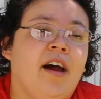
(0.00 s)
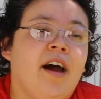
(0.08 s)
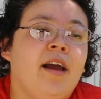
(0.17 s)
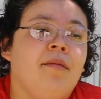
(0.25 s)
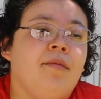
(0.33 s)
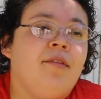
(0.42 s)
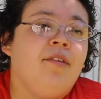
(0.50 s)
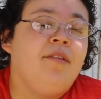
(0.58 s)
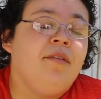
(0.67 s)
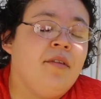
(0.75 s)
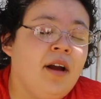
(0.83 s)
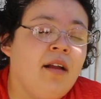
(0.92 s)
I'm
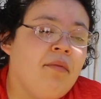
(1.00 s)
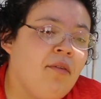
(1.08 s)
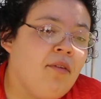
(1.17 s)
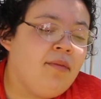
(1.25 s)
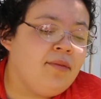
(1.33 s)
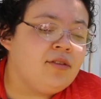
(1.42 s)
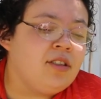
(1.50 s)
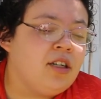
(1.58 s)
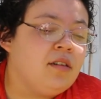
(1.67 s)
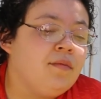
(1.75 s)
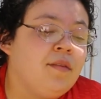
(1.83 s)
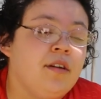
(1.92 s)
grateful for
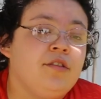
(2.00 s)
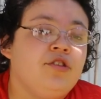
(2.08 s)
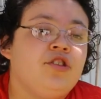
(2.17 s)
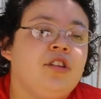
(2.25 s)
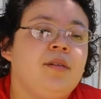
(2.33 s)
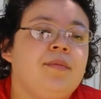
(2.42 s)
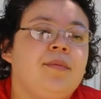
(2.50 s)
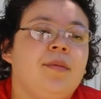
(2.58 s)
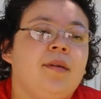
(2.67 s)
her friendship.